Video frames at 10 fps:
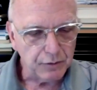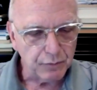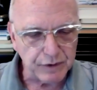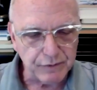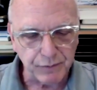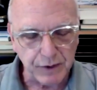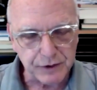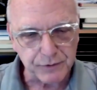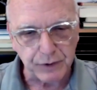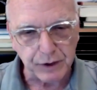
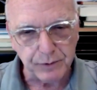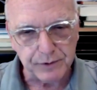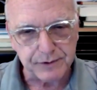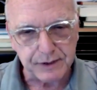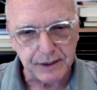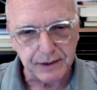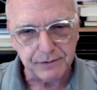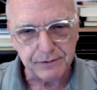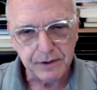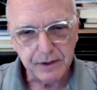refresh
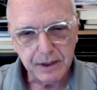frequencies,